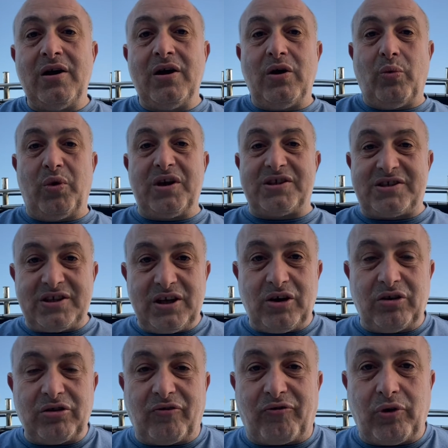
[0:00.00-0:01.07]
When it's sitting
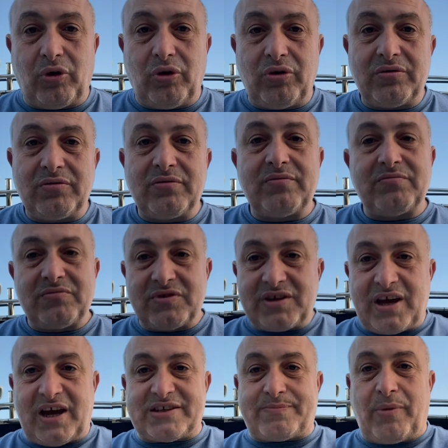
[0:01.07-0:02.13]
on the floor,
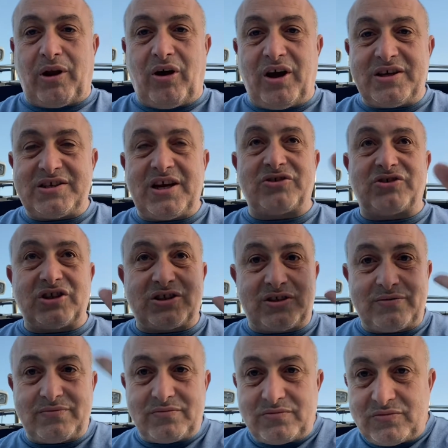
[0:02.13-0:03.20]
cast my lines out just
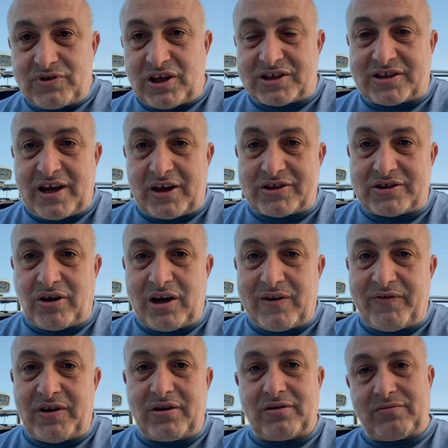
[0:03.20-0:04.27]
outside of
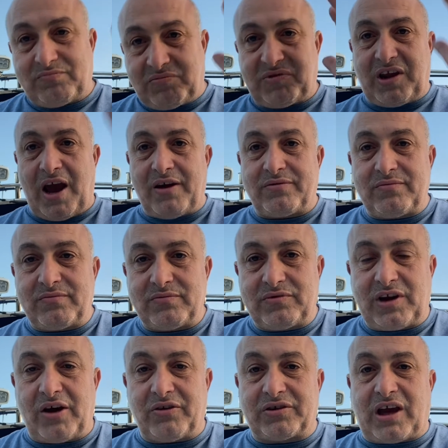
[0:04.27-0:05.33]
it, down
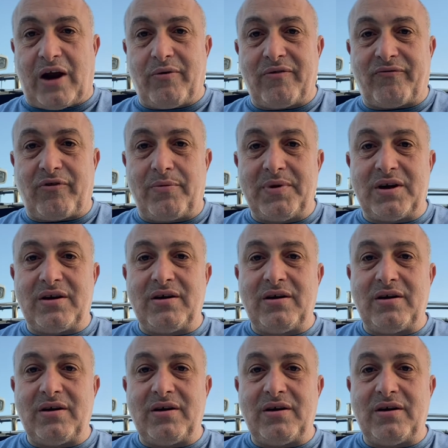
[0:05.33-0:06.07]
current from it,